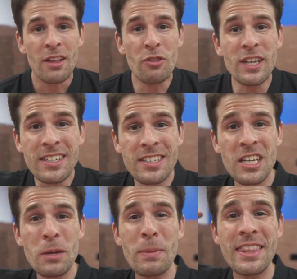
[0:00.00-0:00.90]
This is
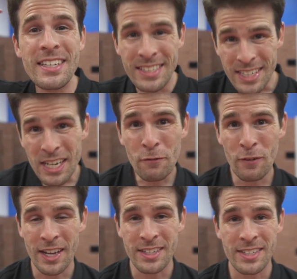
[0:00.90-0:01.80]
gonna be the
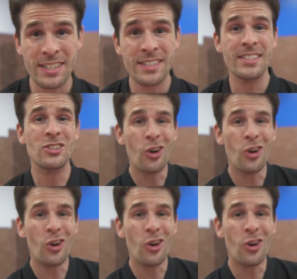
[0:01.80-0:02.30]
defenses to